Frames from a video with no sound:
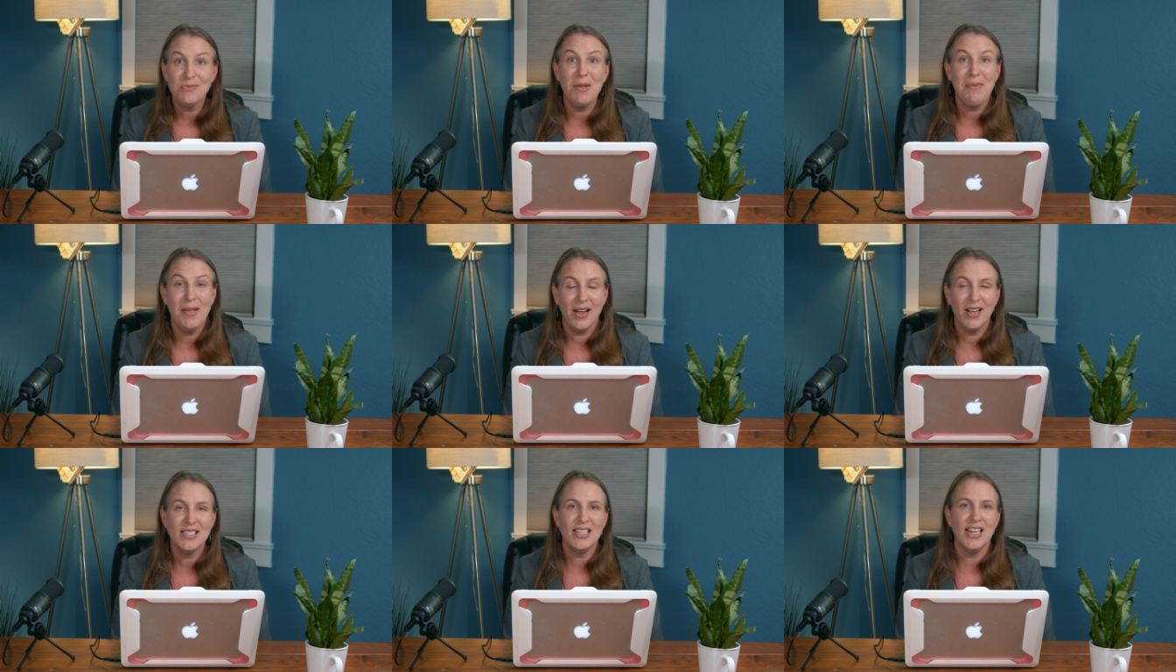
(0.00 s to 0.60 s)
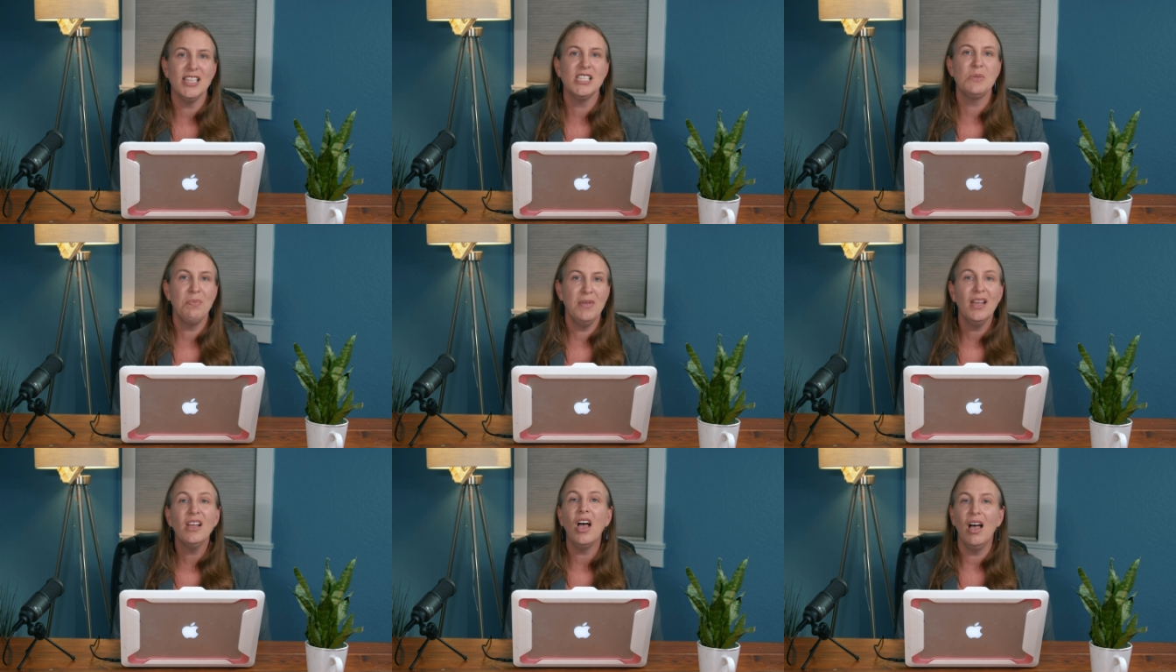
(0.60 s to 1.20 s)
My parents and I
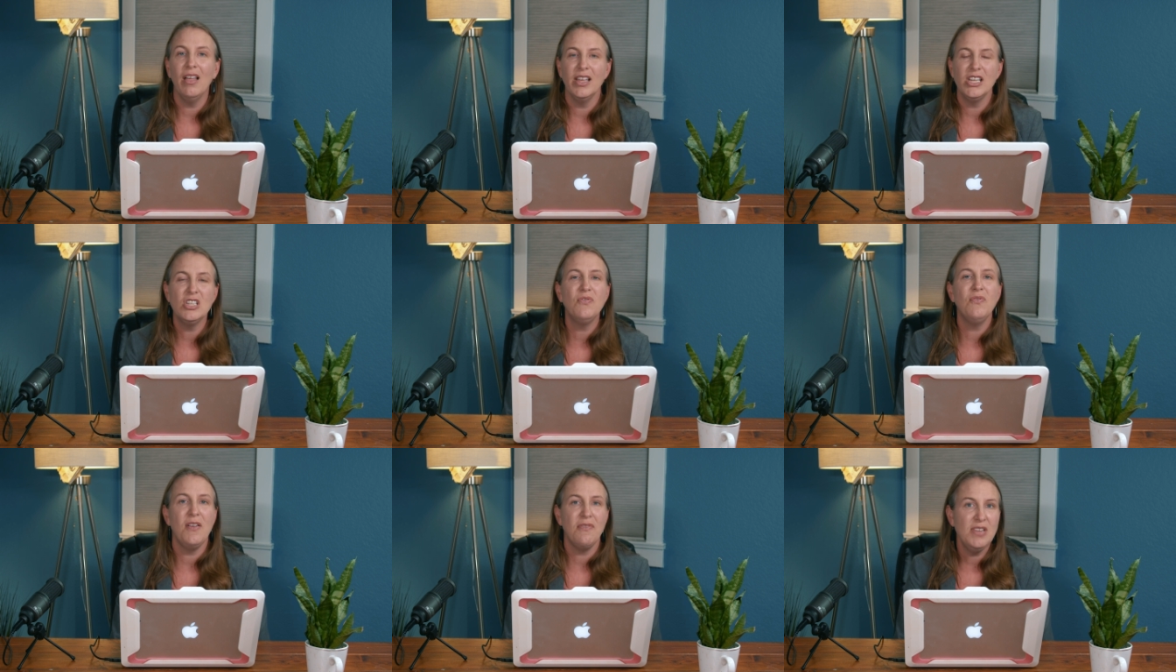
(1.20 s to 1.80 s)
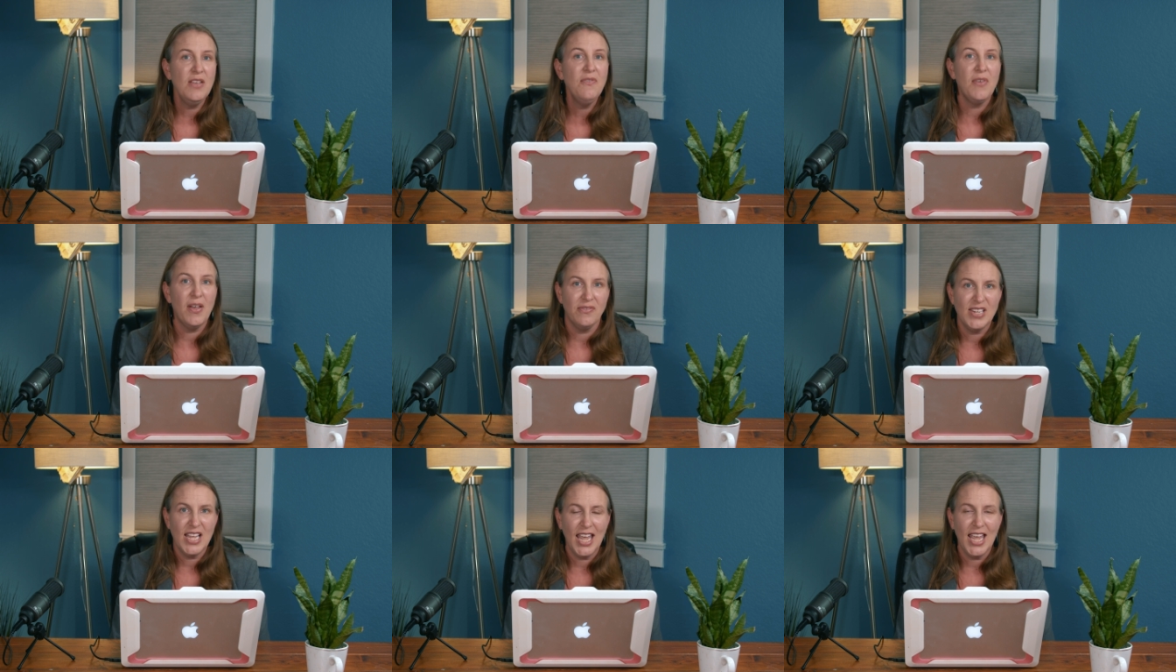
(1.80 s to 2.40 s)
split college fifty
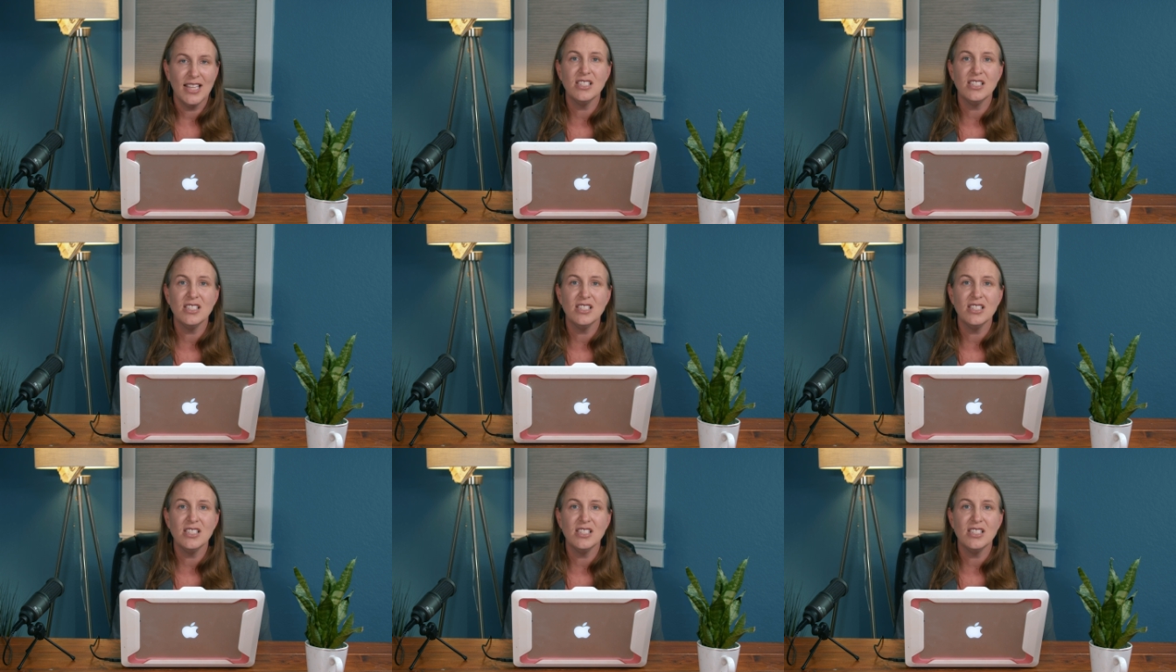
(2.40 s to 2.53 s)
fifty,